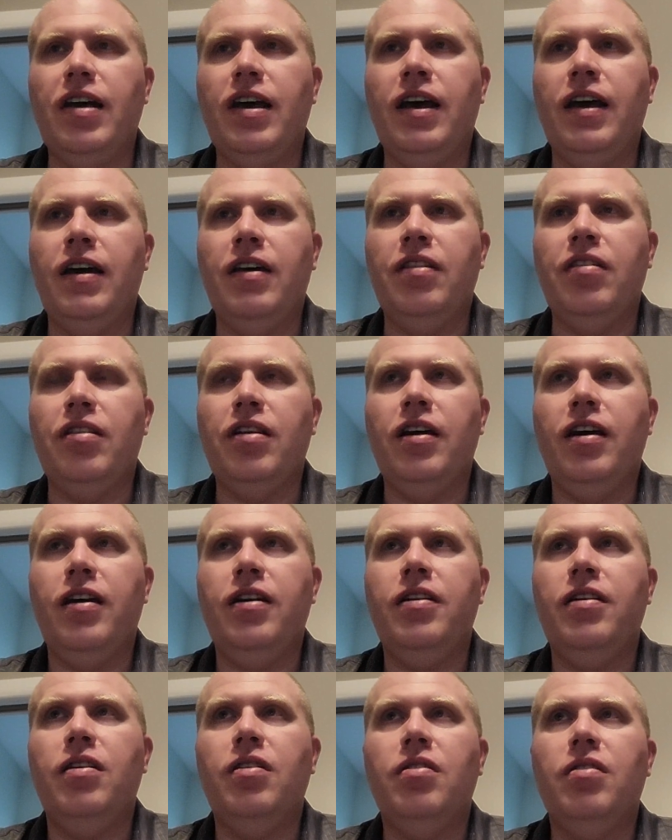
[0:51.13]
And
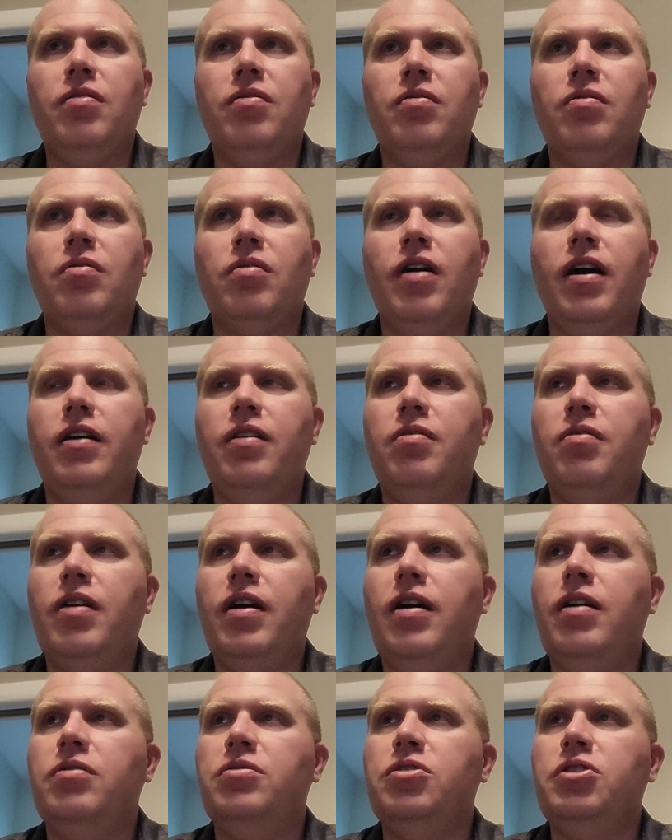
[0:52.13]
then right
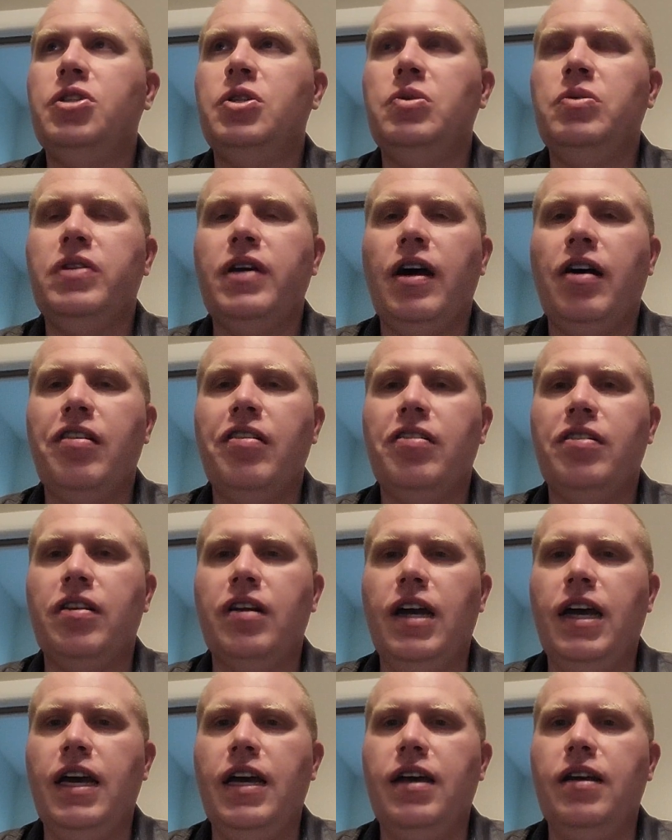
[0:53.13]
around
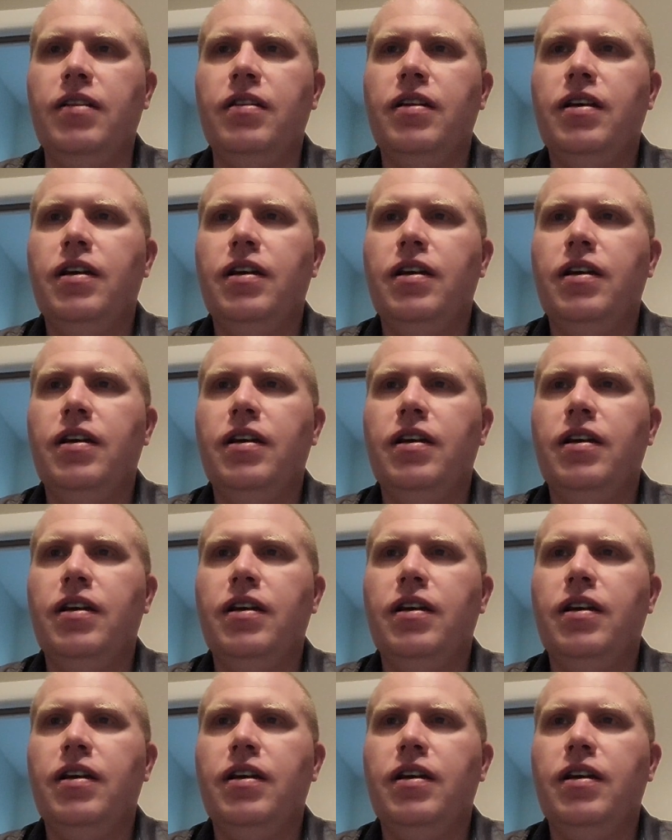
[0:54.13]
2008,